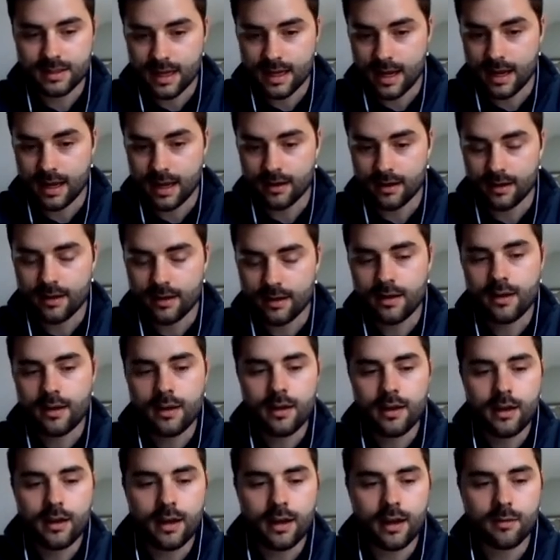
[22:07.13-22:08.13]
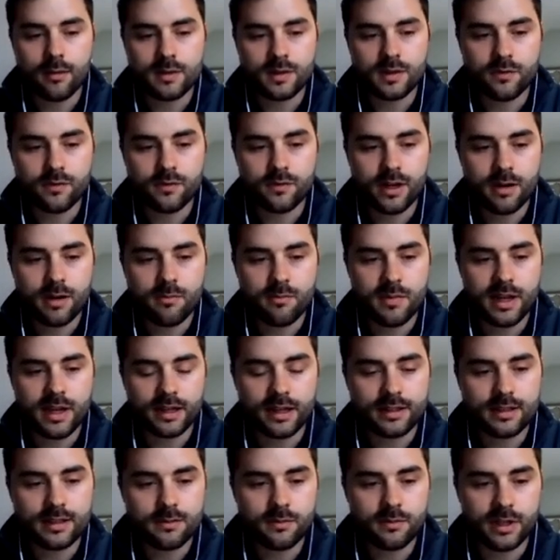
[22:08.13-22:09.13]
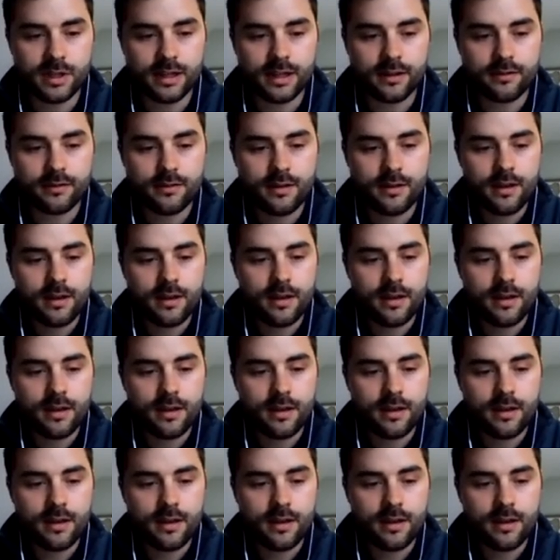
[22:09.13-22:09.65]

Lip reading: sand. So very mixed. But